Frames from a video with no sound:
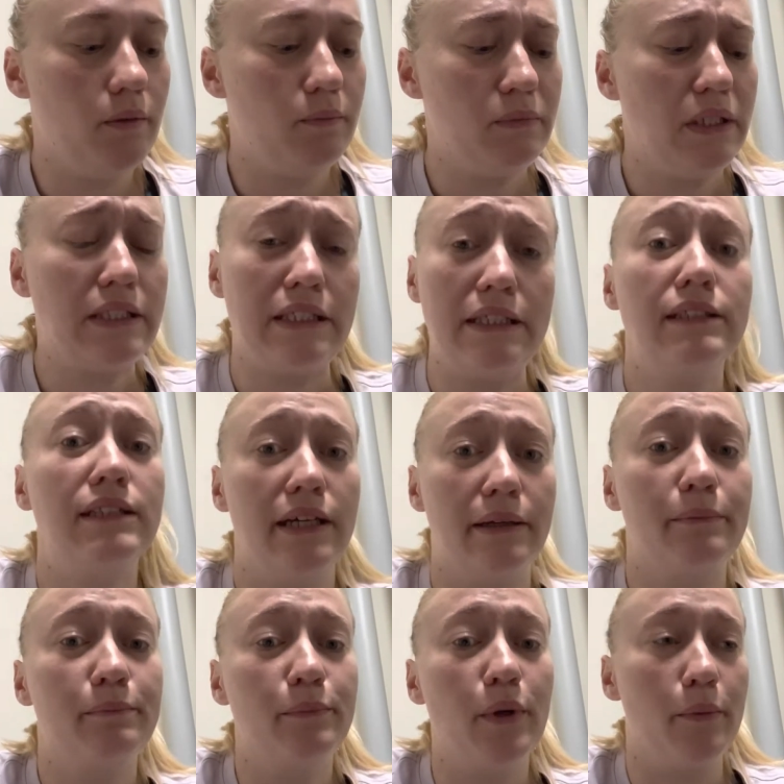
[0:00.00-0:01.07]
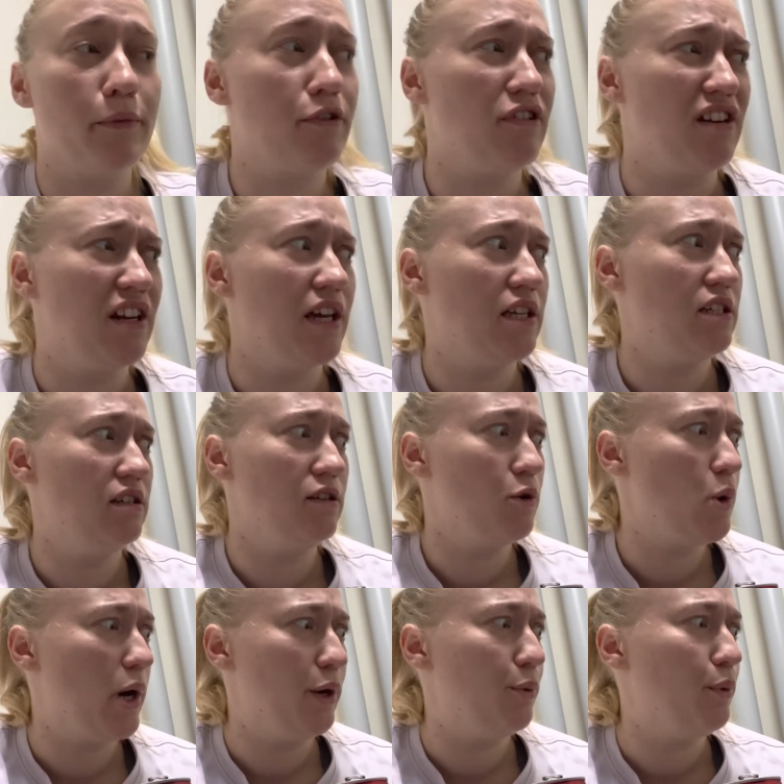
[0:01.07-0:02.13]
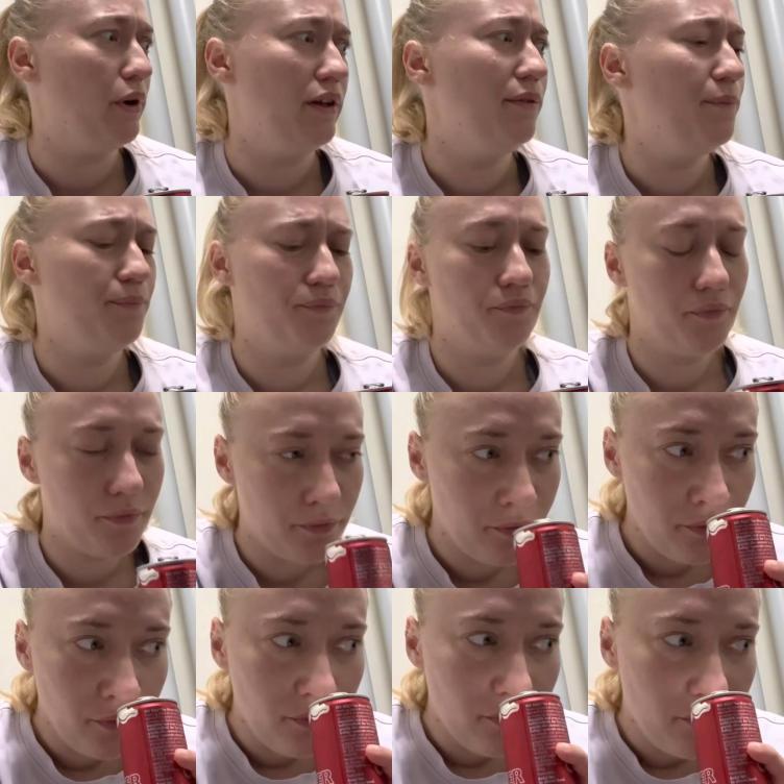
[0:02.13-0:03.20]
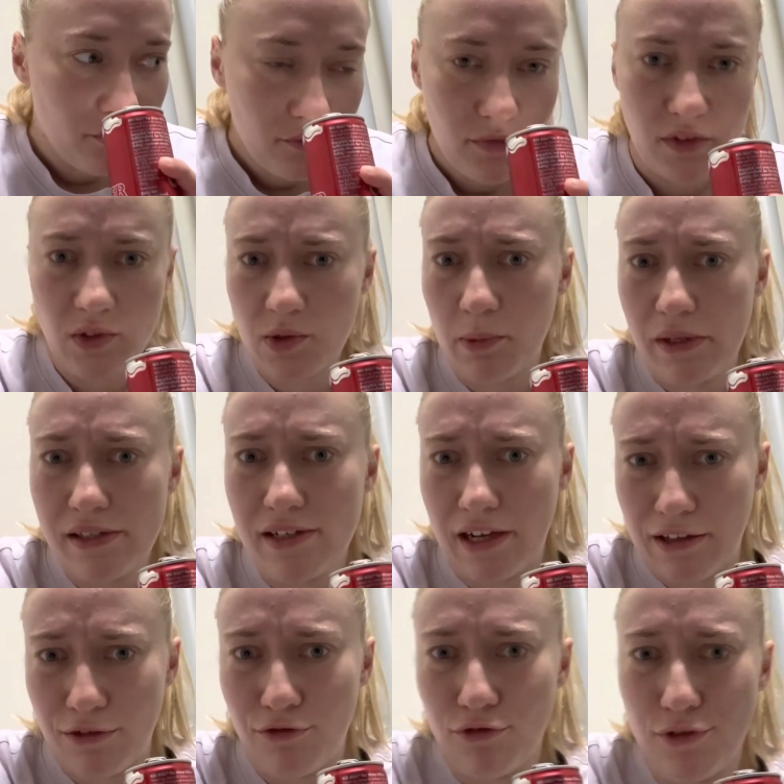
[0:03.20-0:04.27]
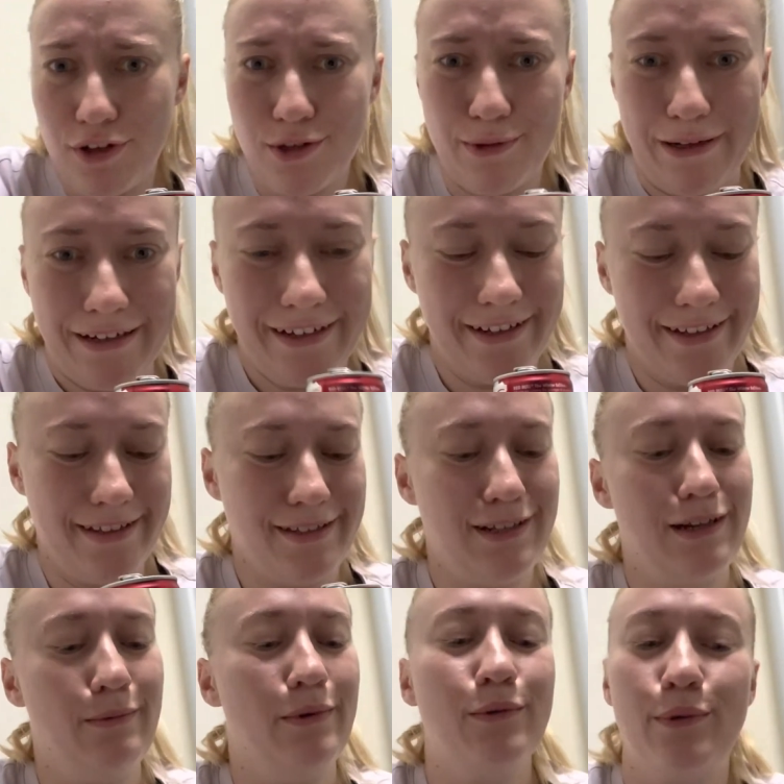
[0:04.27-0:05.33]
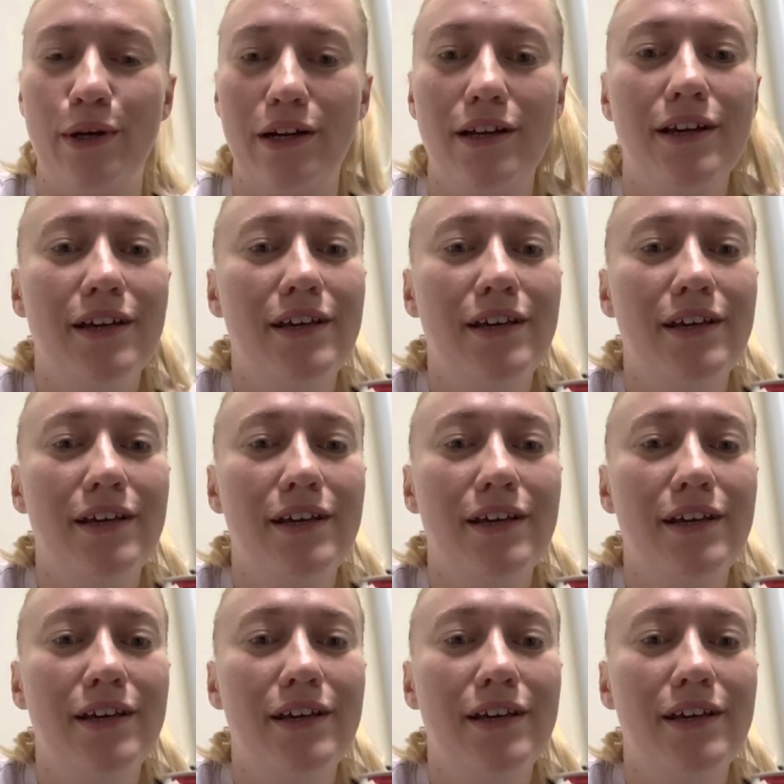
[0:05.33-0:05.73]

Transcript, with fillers: It tastes like pomegranate actually quite well smells like the fruit as well. That's a little bit weird.